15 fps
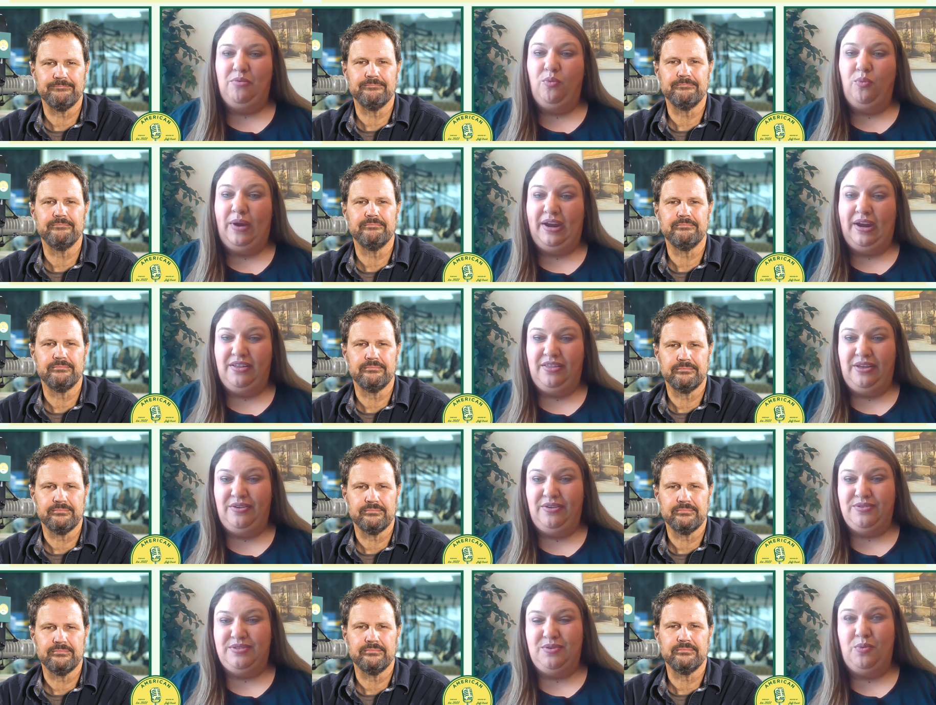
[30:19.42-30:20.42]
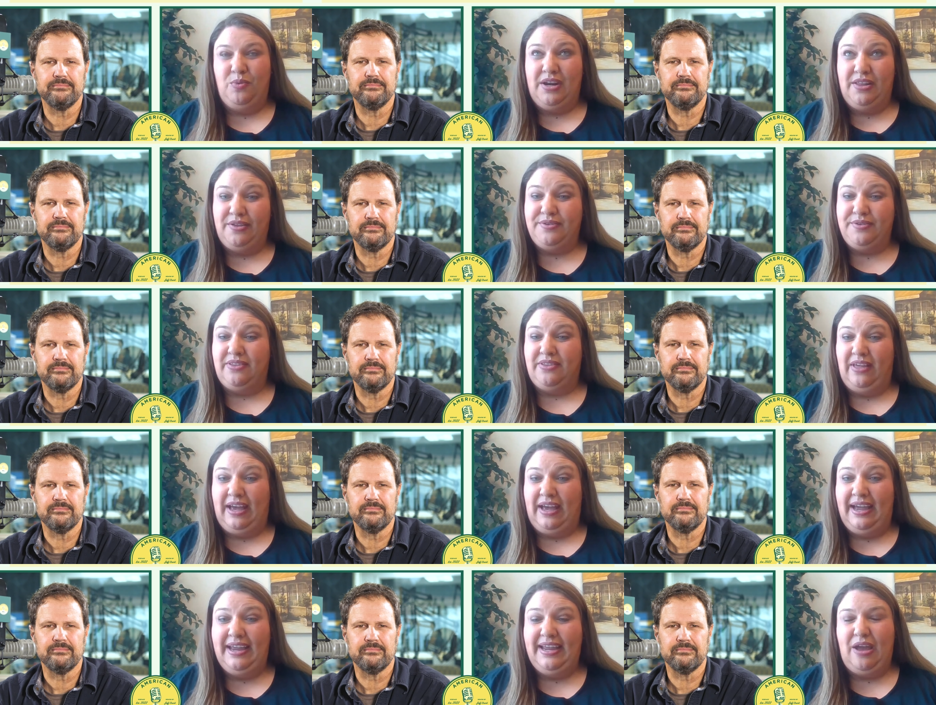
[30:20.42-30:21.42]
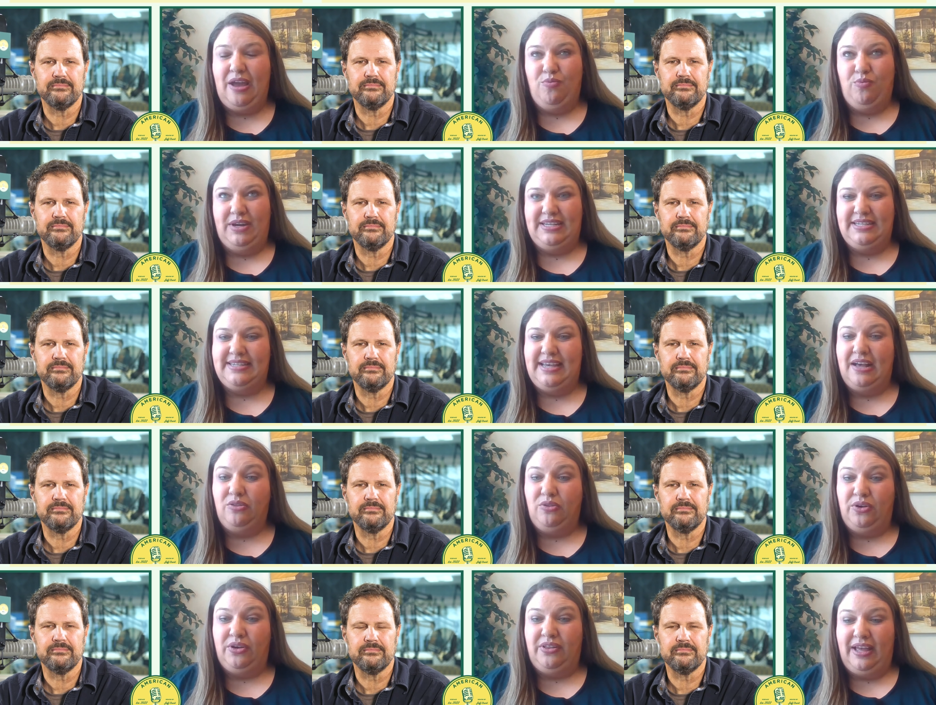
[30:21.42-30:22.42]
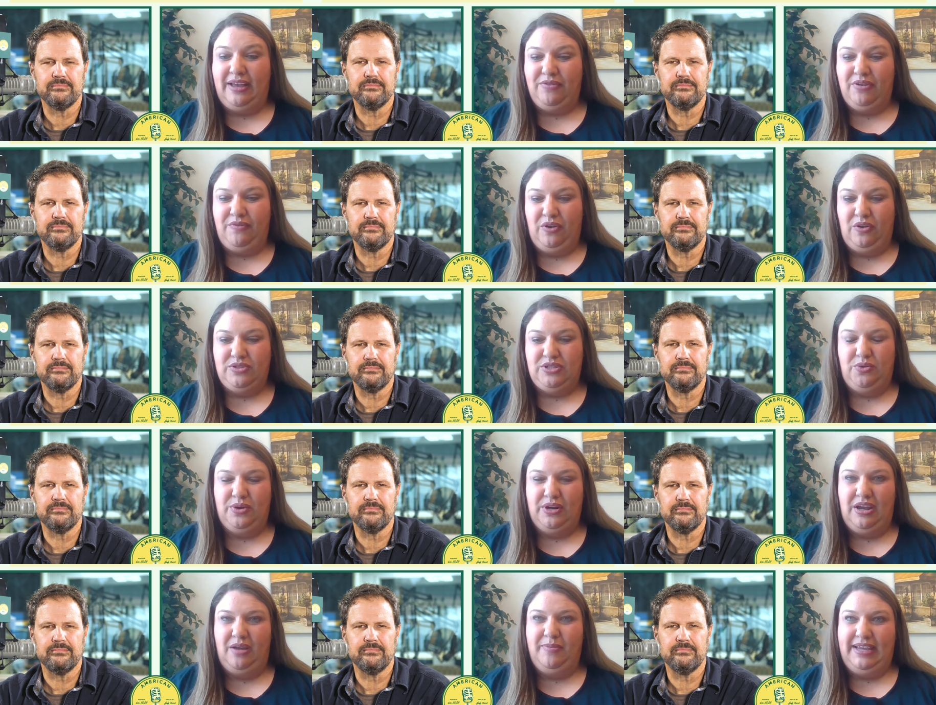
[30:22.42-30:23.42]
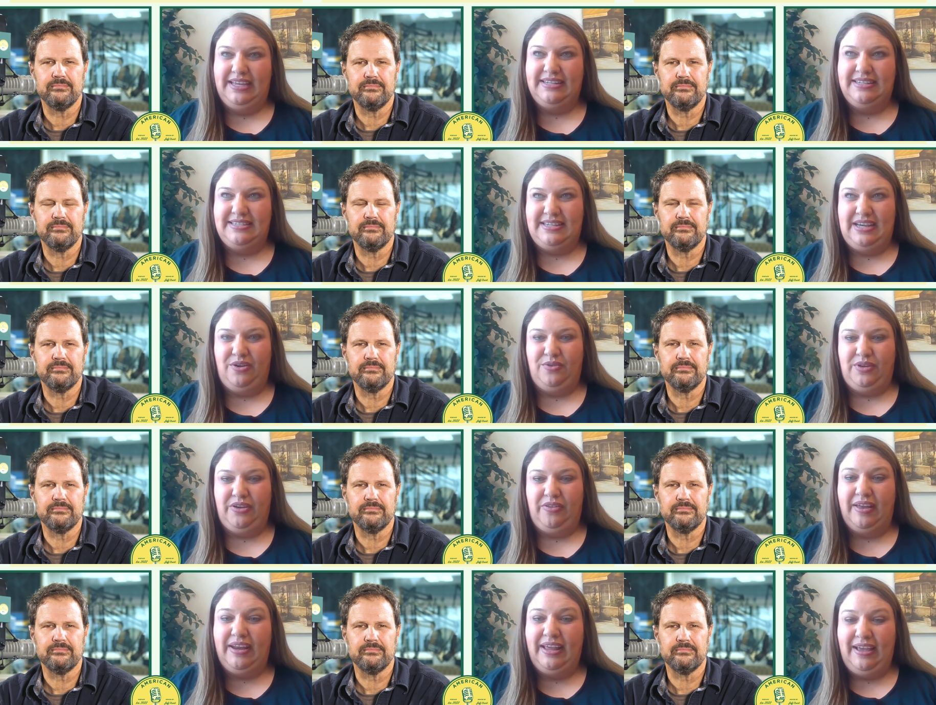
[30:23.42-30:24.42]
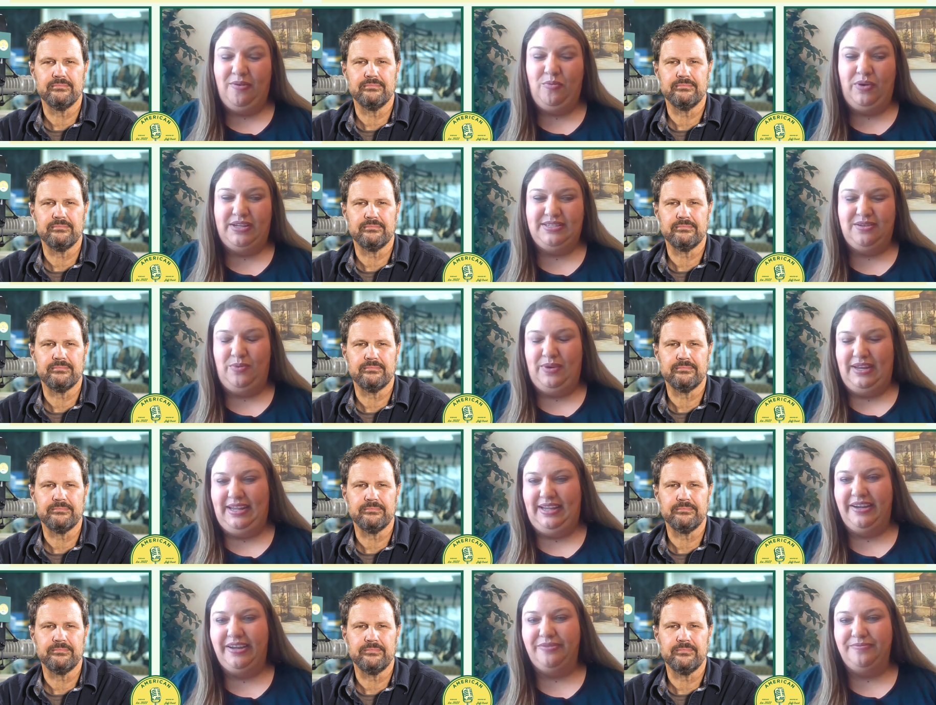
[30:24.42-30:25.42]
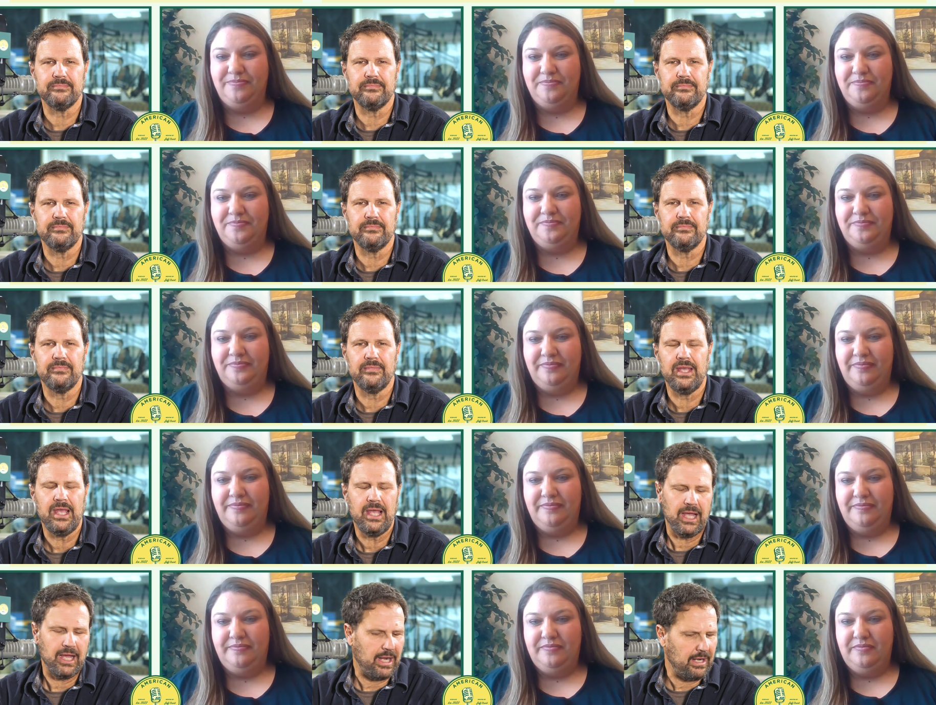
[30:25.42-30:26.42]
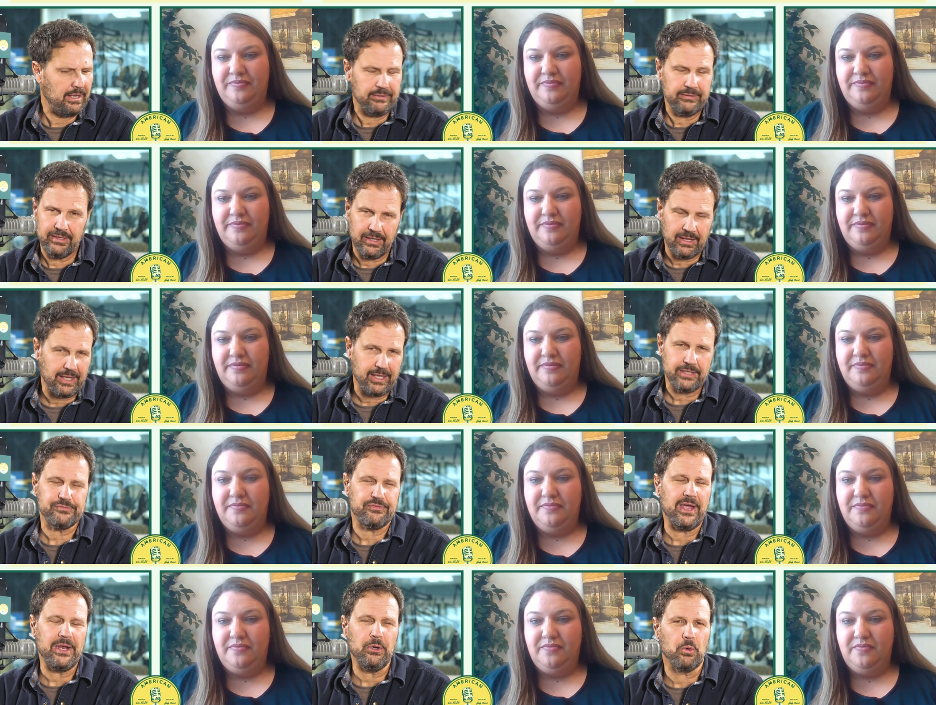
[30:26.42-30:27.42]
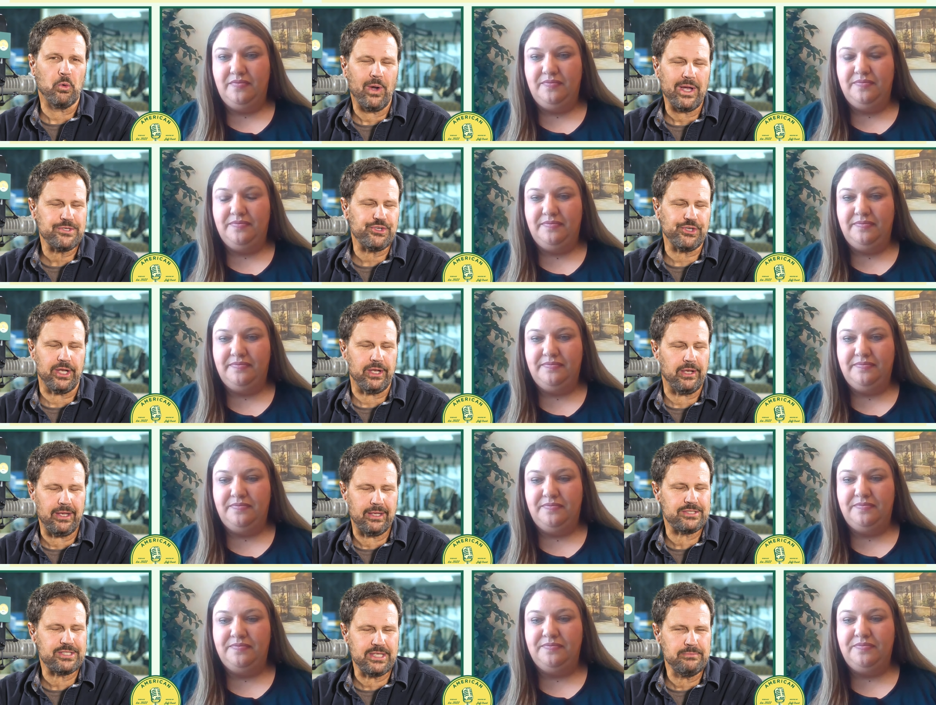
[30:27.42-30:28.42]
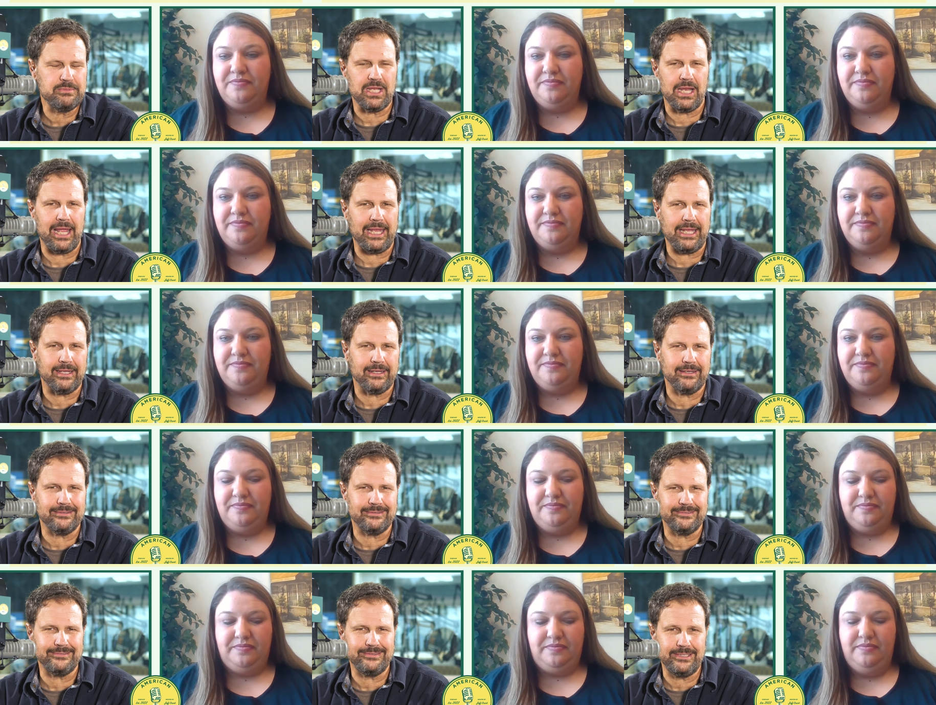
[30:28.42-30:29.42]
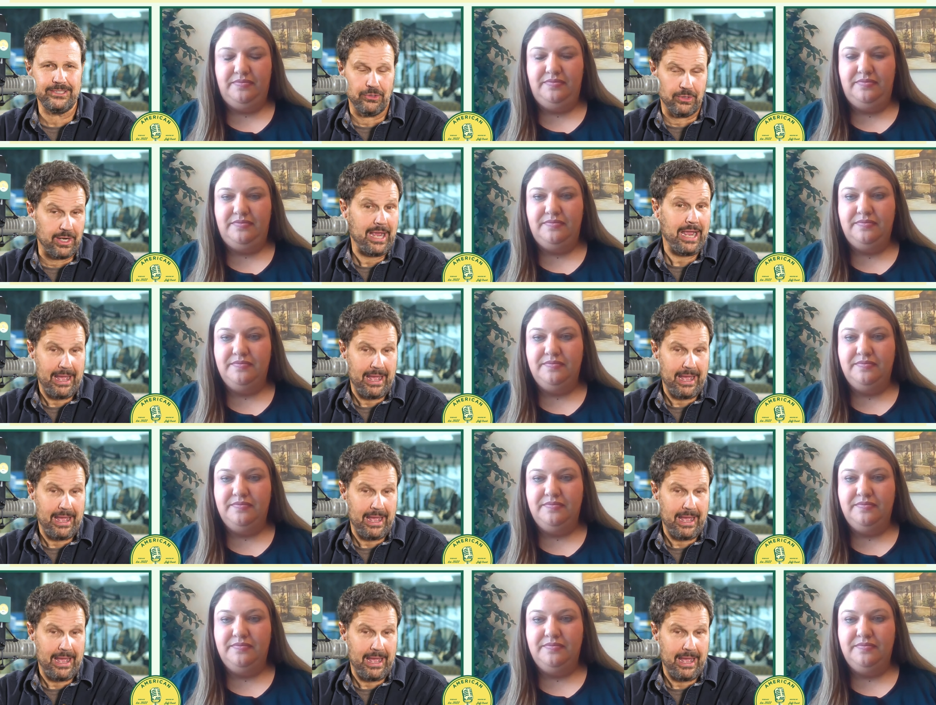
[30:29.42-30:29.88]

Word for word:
Speaker 1: where do those lie, and what does that look like for folks who are coming into South Carolina and
Speaker 2: want to win here? Yeah, I guess final question. It seems like, you know, and I